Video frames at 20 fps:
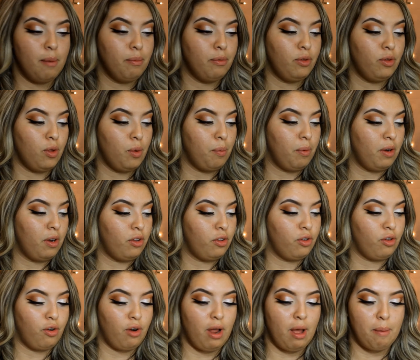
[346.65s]
So I'm going to
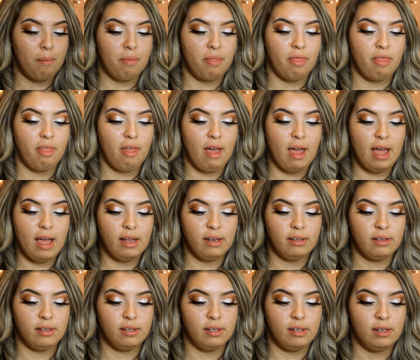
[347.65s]
just grab
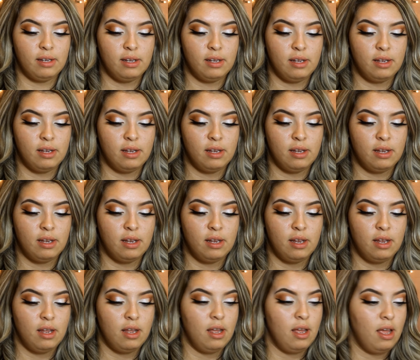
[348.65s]
that
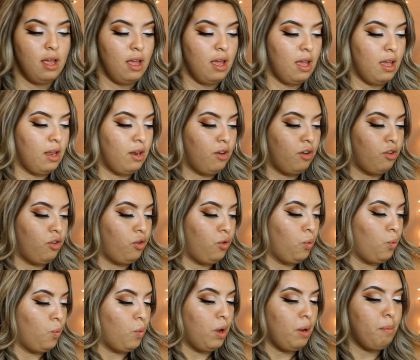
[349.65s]
and just do
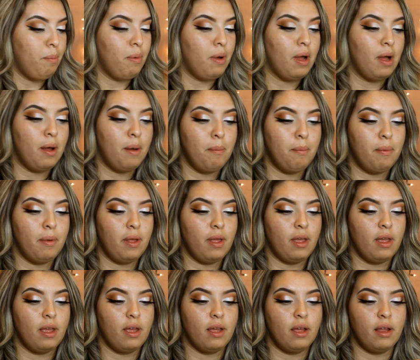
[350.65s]
one pump
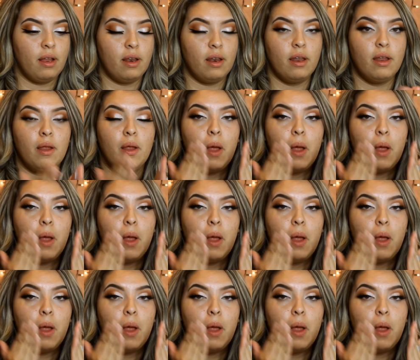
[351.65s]
in.